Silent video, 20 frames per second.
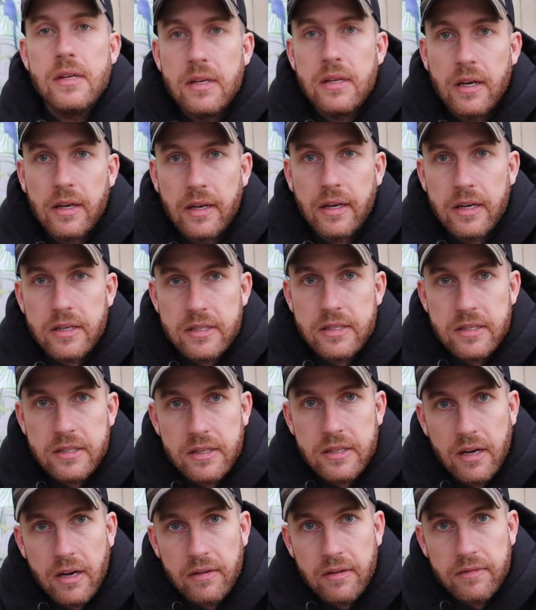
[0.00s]
I can actually
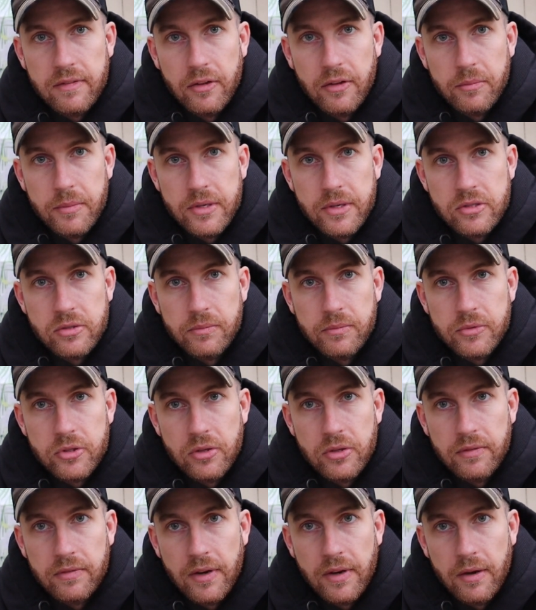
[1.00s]
start filming some
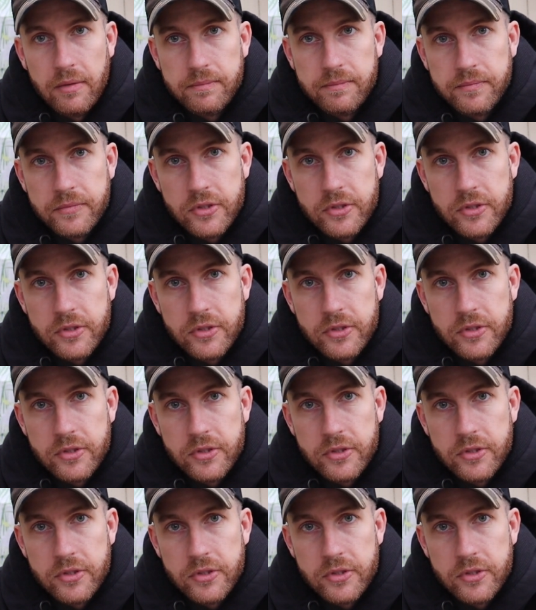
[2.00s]
stuff now.